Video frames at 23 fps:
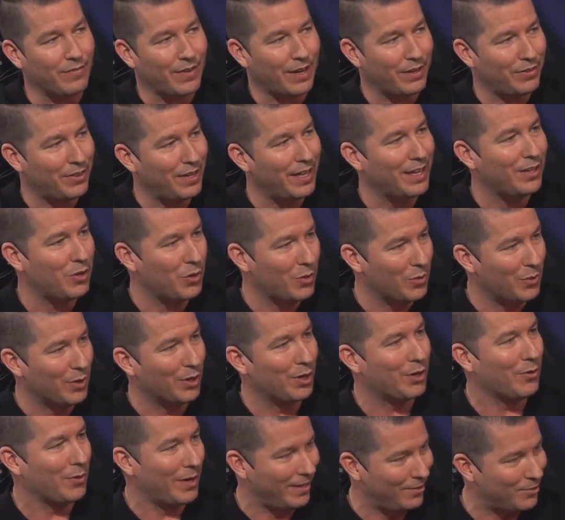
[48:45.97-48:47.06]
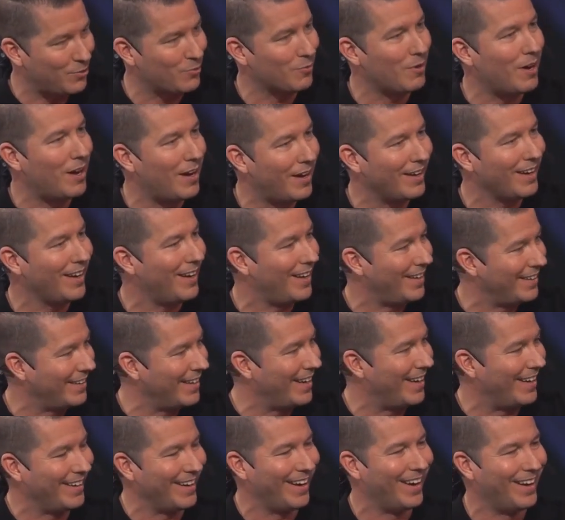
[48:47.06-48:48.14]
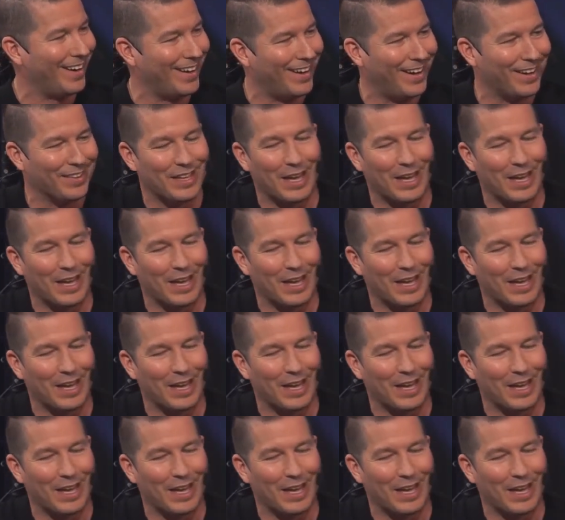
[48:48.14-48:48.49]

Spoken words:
I think you were quite strong on